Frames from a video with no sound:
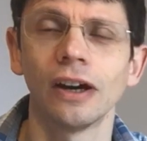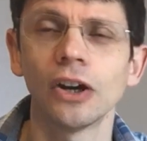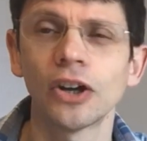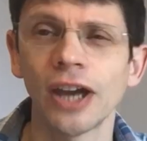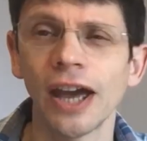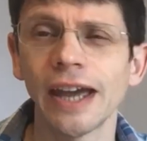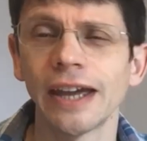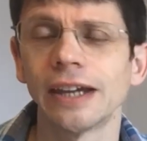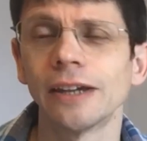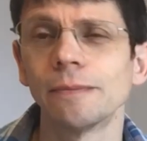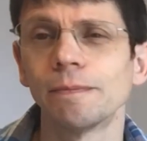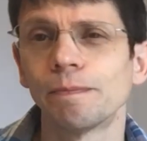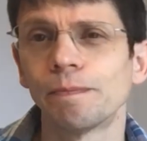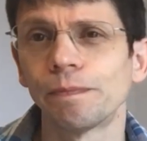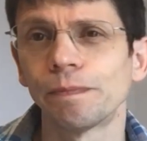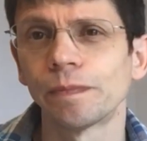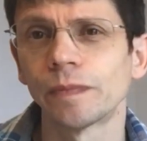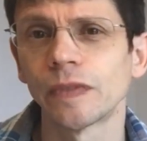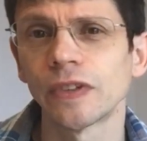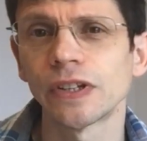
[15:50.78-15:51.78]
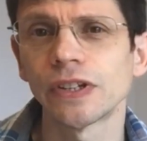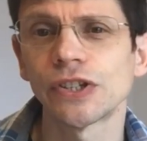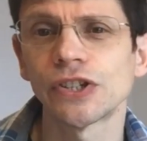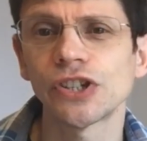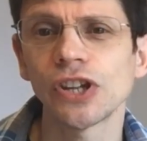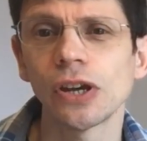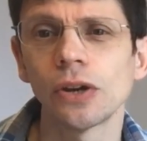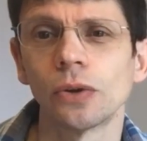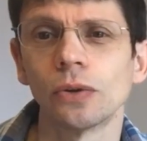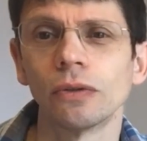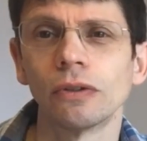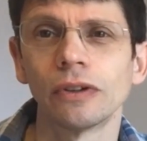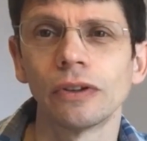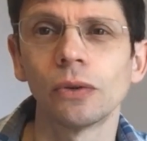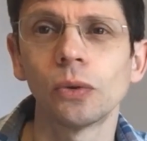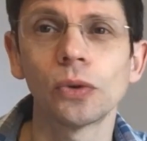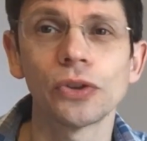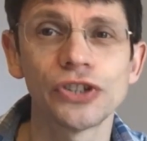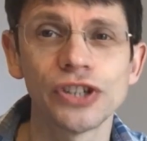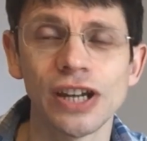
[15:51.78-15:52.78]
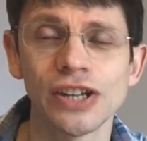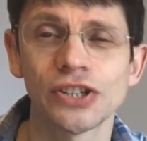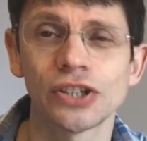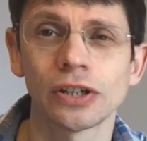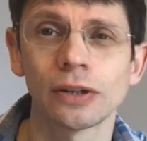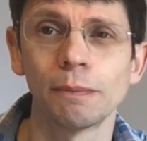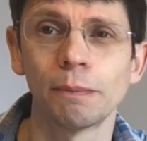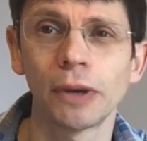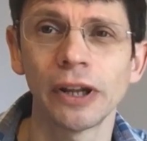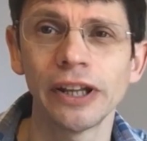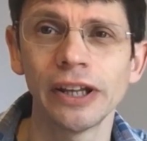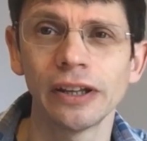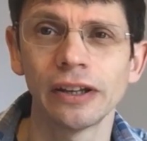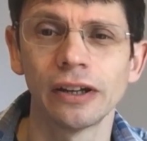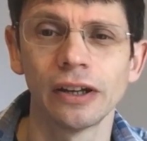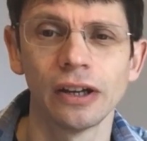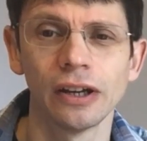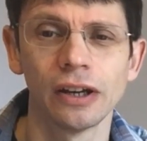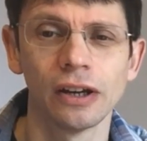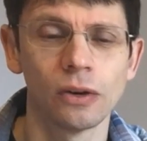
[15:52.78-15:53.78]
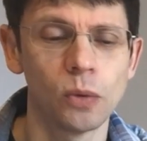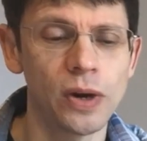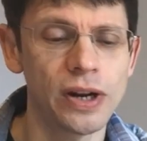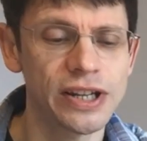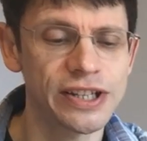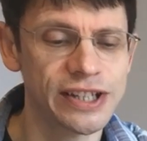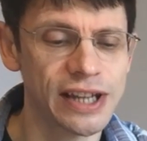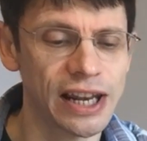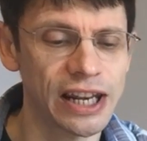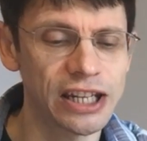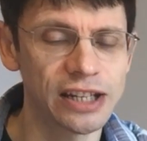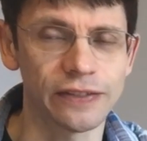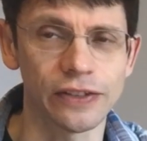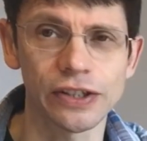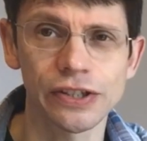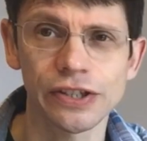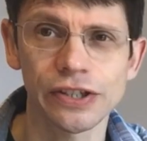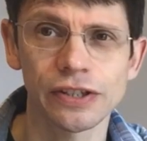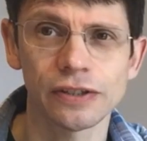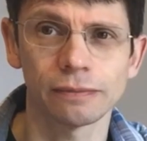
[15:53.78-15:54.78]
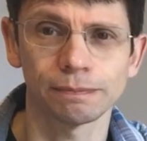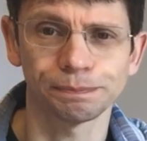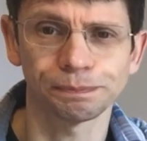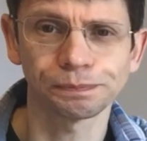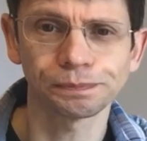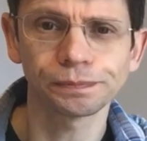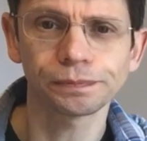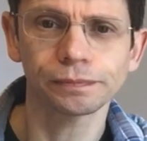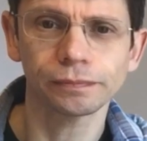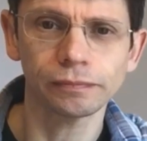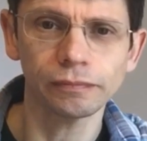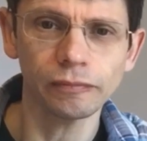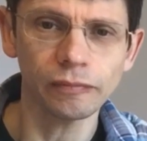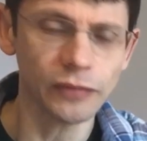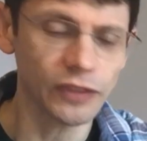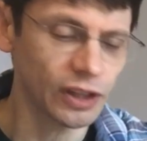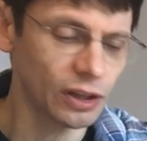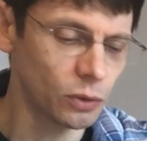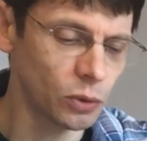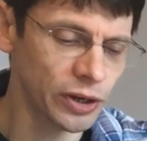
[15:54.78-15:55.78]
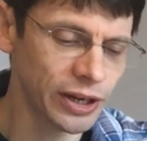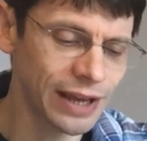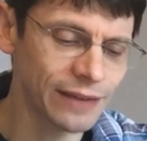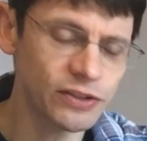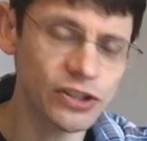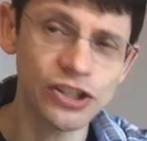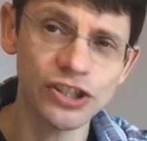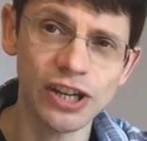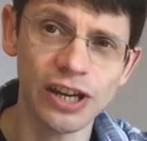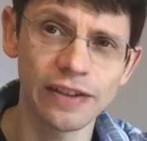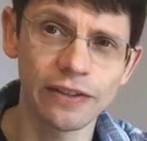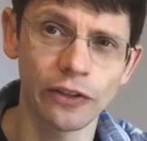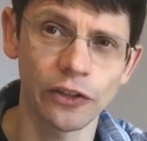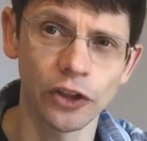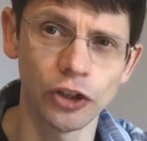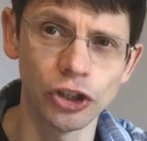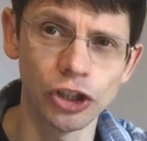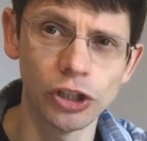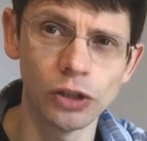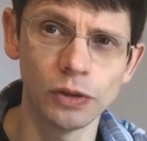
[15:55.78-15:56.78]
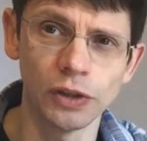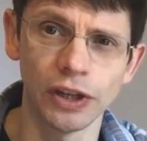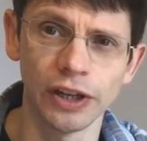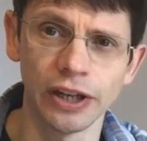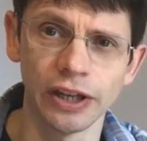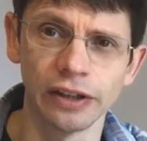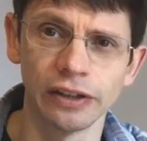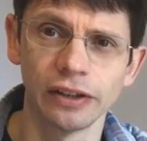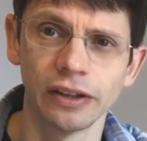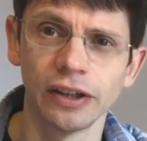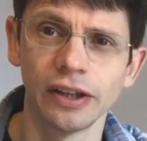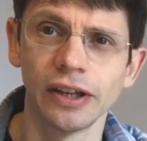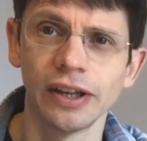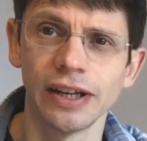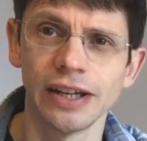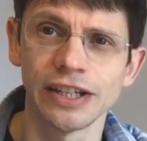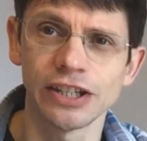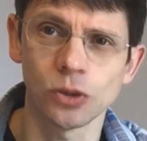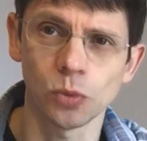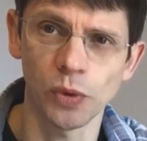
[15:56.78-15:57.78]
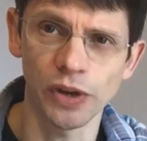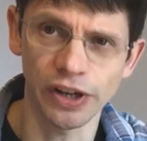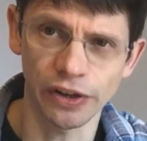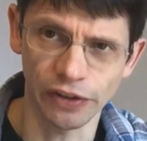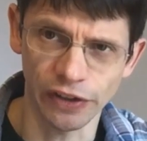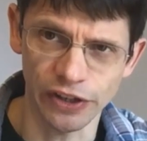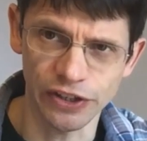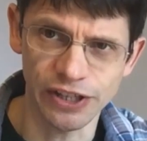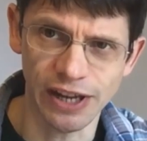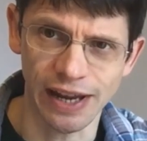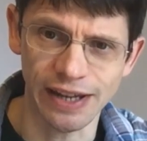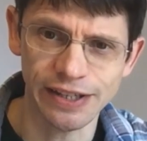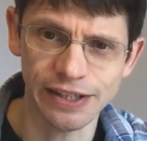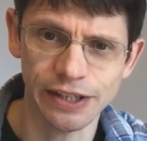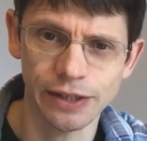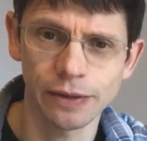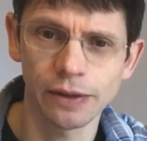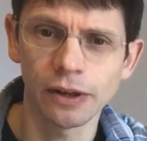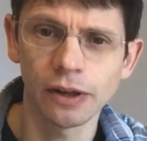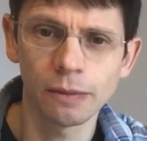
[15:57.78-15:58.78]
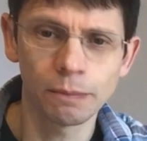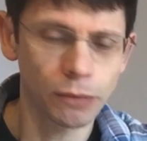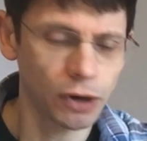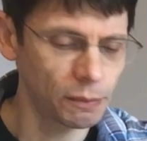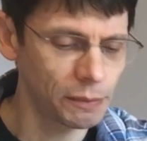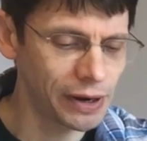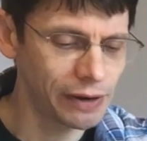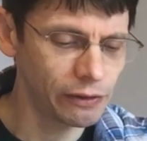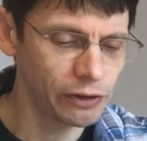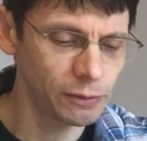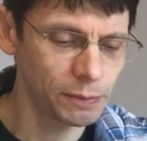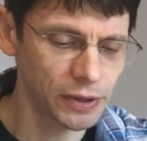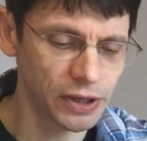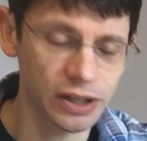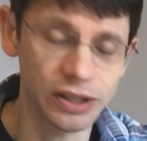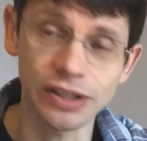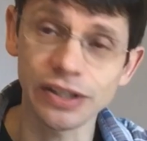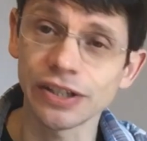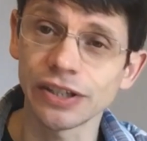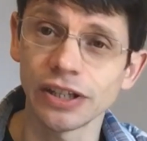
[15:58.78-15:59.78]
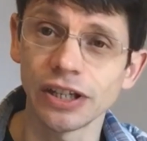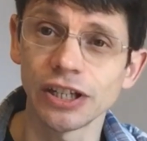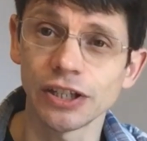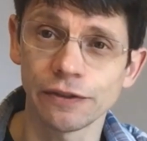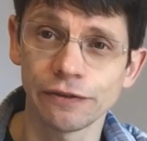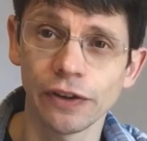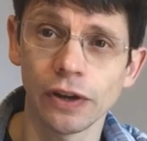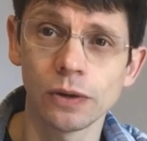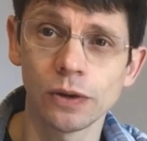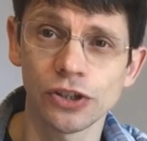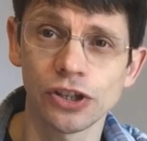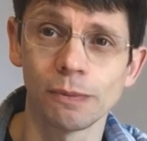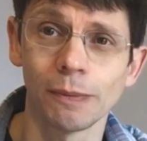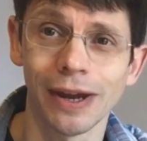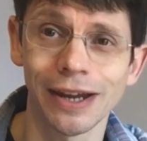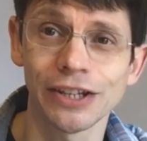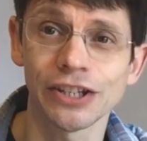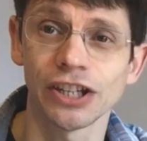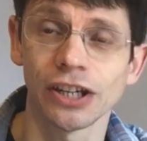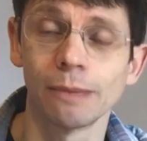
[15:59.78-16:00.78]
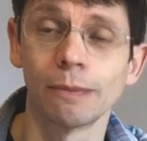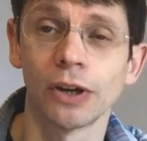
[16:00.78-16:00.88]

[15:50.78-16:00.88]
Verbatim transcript: Okay, so all the tests are complete. Where does that leave us? Well, I'd have to say that the new unit is the winner of the test, primarily because its focuser makes